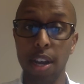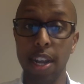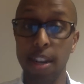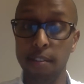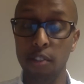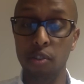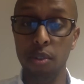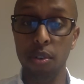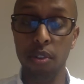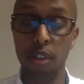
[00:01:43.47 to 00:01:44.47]

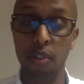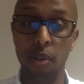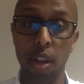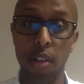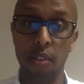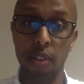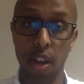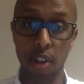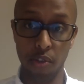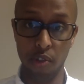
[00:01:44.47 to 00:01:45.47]
individuals as well as
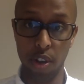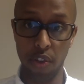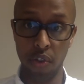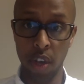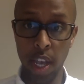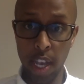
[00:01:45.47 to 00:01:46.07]
countries,